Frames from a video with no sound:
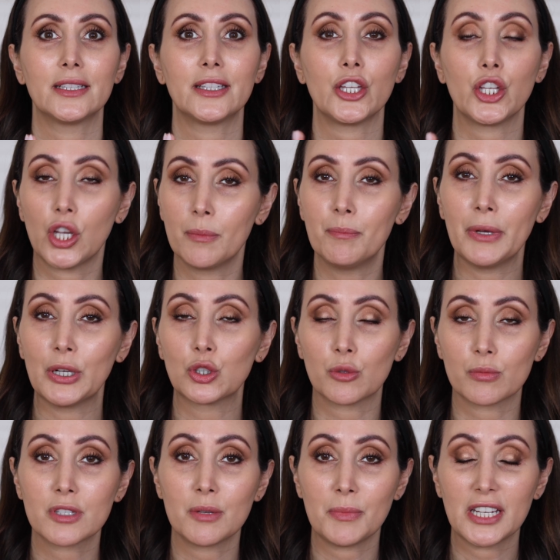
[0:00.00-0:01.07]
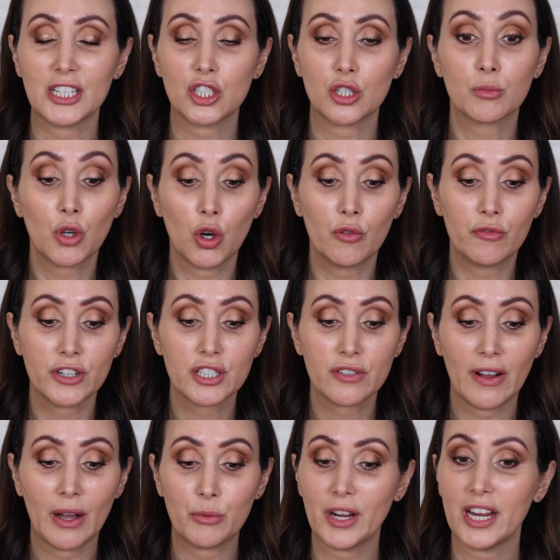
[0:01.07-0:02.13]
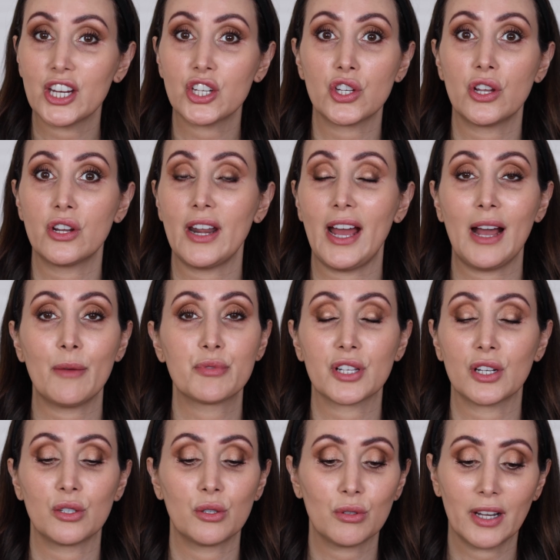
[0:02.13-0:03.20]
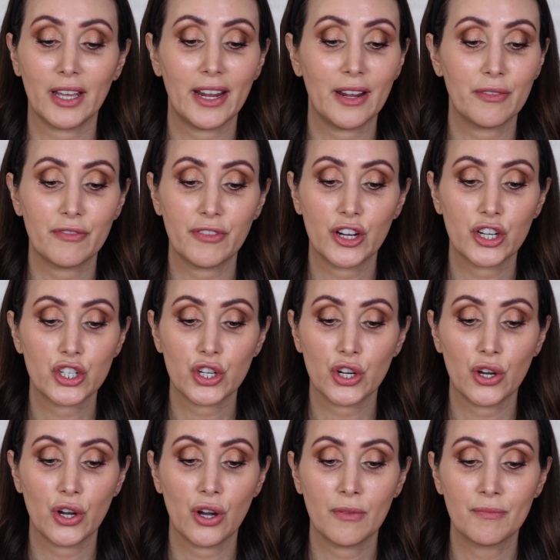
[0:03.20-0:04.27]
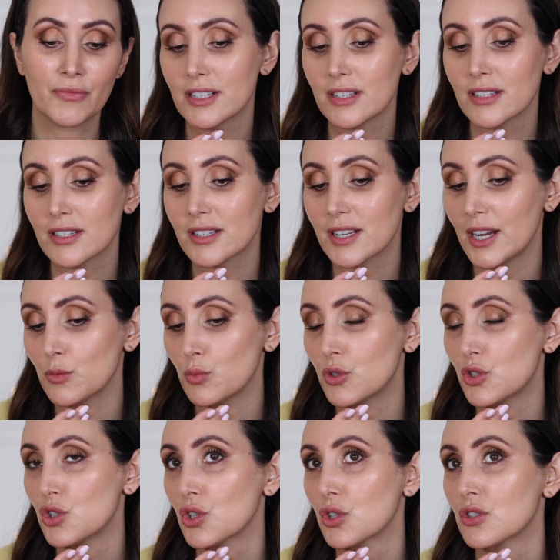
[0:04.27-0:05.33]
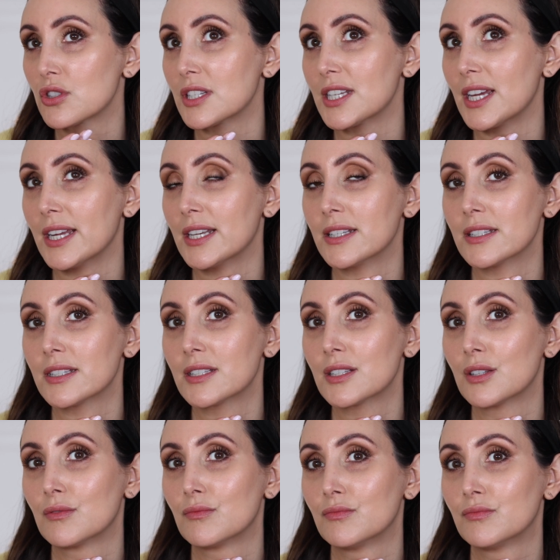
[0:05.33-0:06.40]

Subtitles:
that you can build up to medium coverage foundation. Absolutely, for sure. This is the side with just the tint.